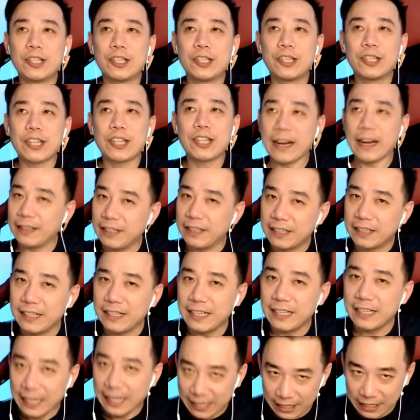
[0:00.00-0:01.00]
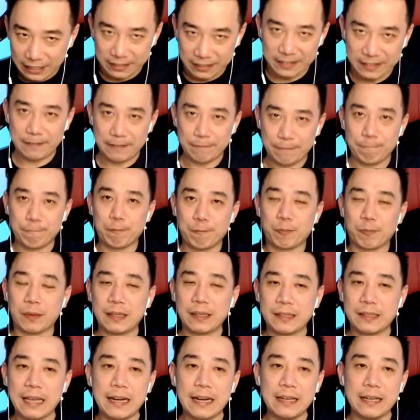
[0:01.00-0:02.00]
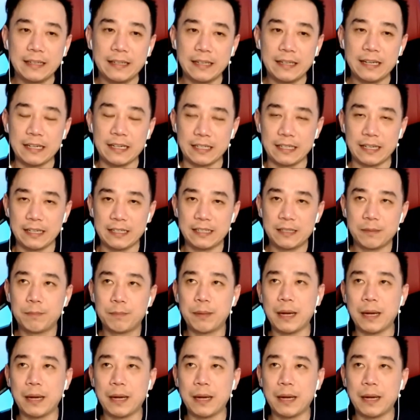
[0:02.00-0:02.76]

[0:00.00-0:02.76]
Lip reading: Technically, it is. Technically, it is.